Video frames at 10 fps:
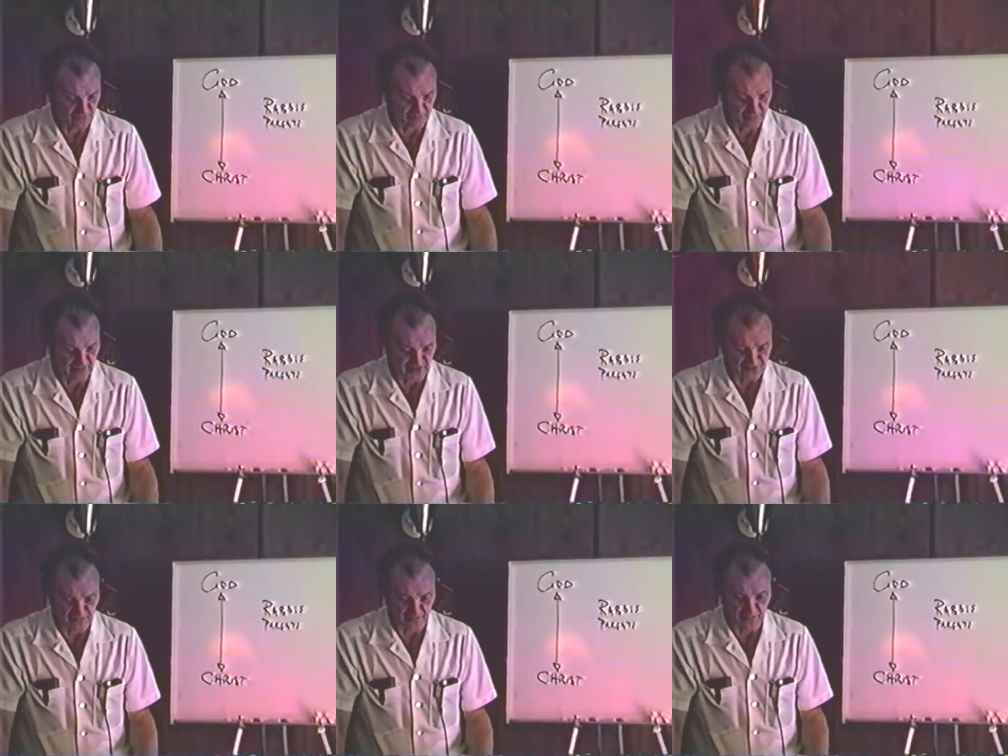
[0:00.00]
base
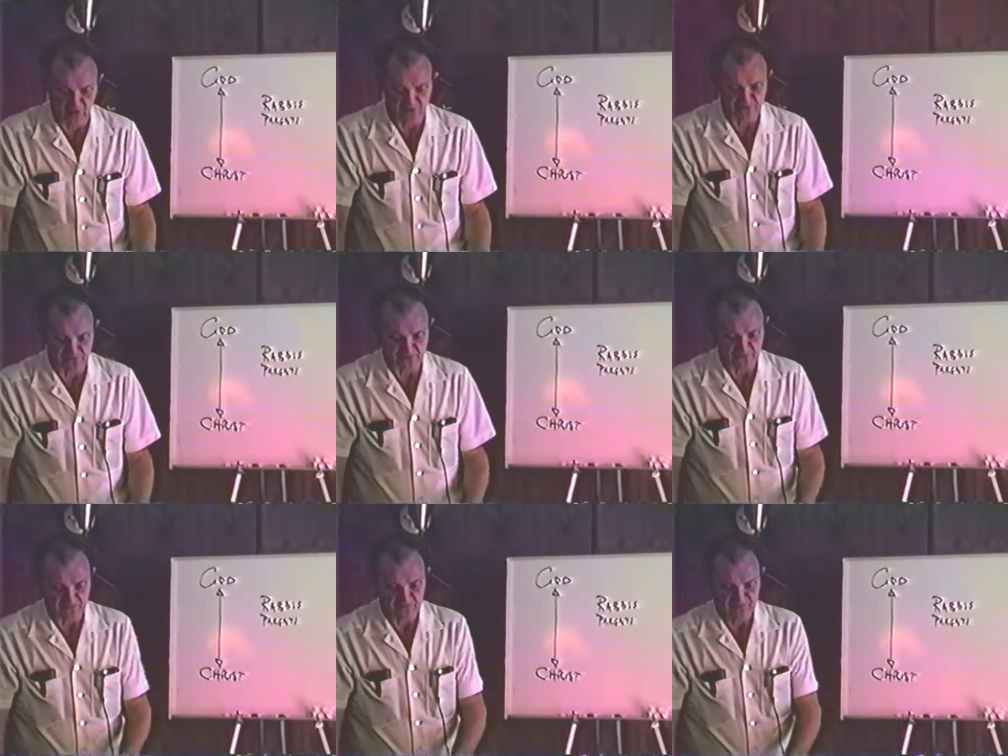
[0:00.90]
of
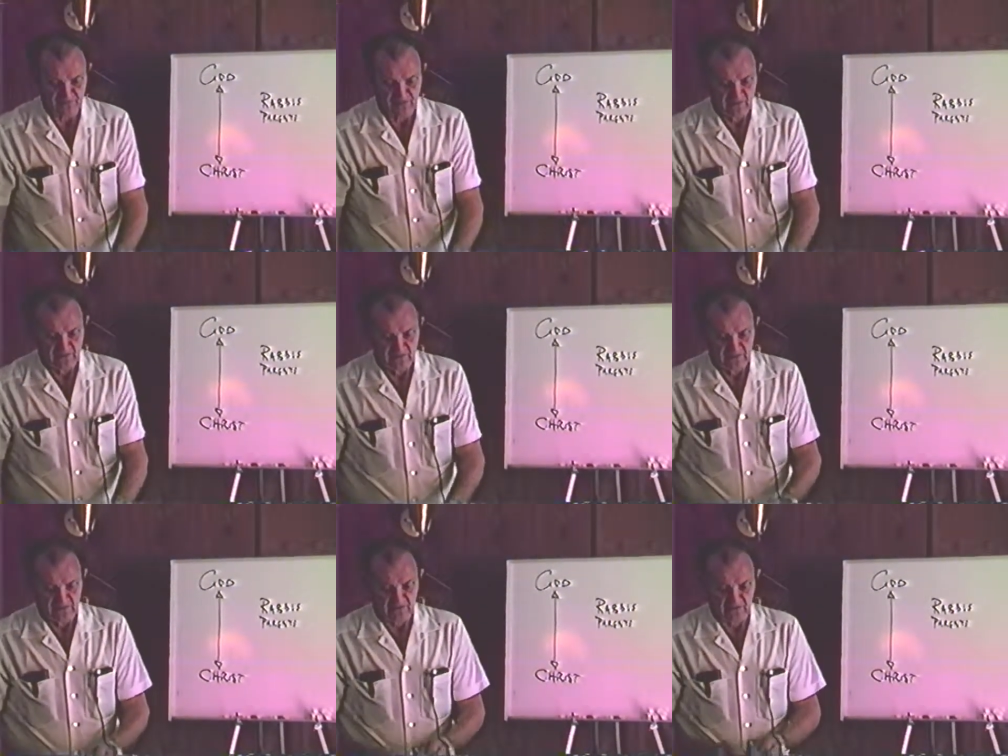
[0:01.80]
operations.
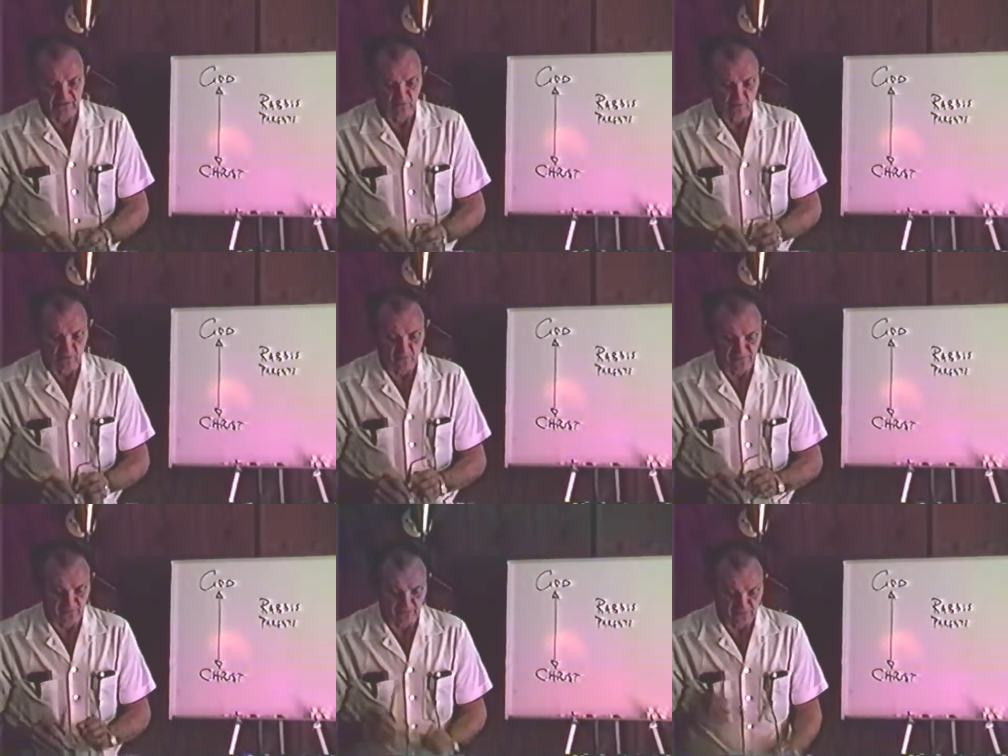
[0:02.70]
In a little while, we
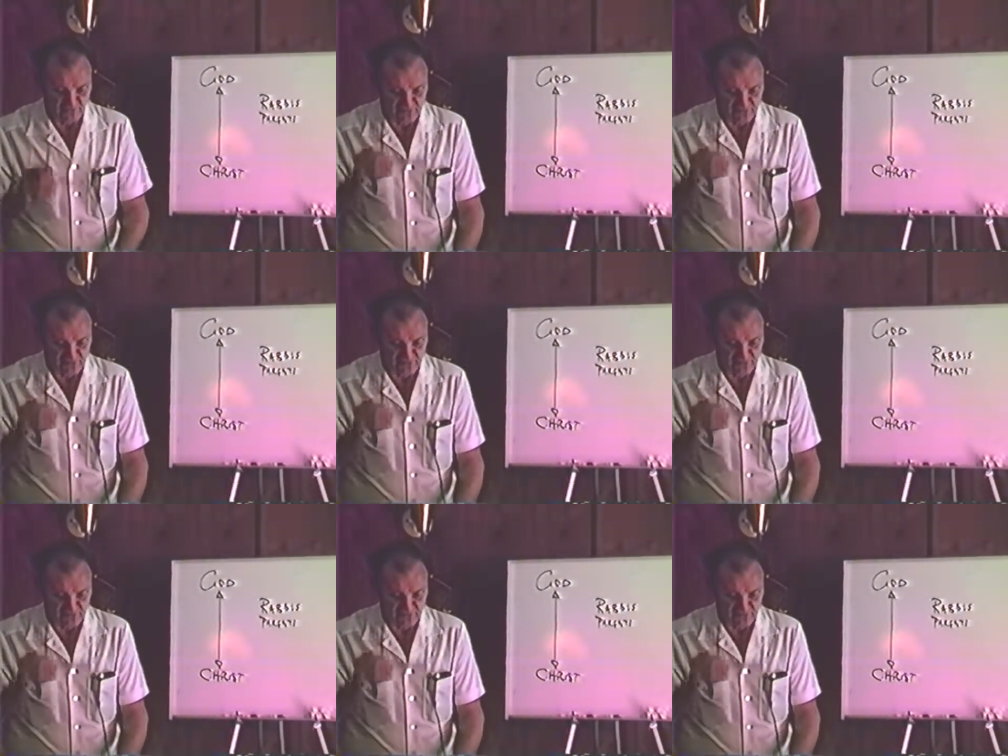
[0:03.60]
come to the